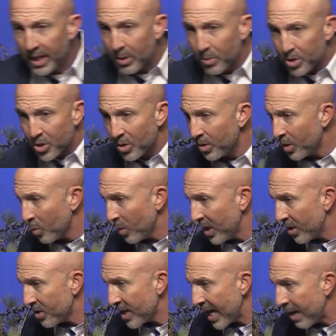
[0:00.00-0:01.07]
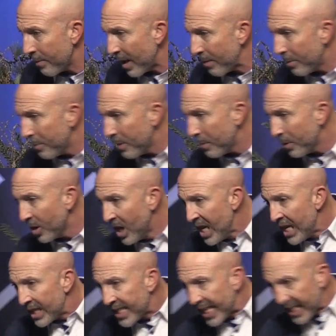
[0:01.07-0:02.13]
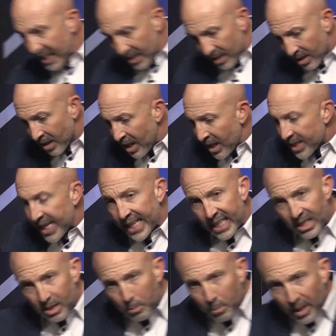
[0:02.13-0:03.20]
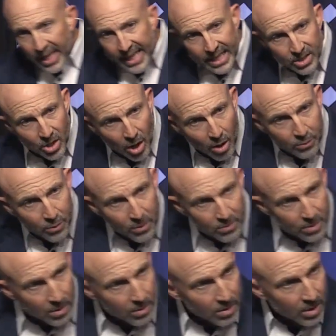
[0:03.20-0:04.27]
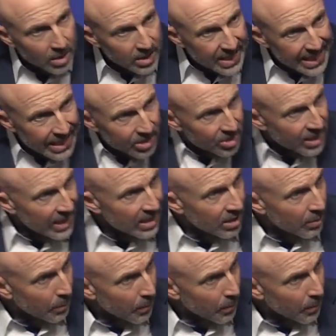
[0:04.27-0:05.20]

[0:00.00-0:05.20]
he was doing in wintertime? I remember taking the, taking the blades off of the, the disc and the